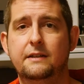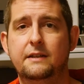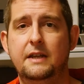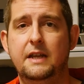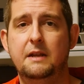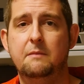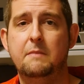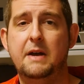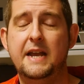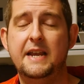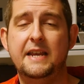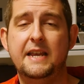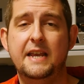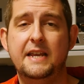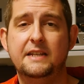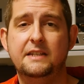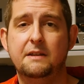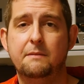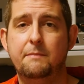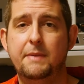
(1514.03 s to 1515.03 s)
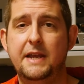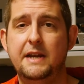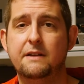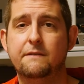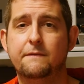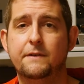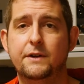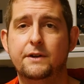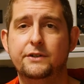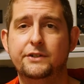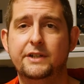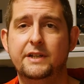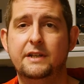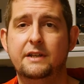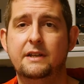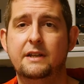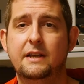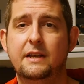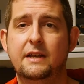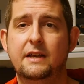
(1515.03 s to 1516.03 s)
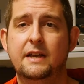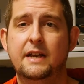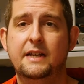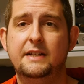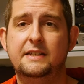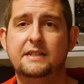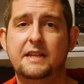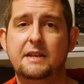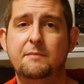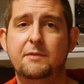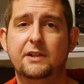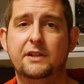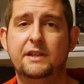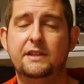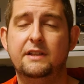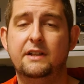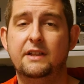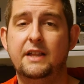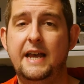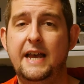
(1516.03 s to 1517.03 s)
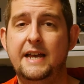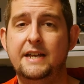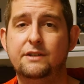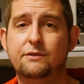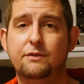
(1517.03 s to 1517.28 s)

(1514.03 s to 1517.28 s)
In my case, a beta version and seemingly the last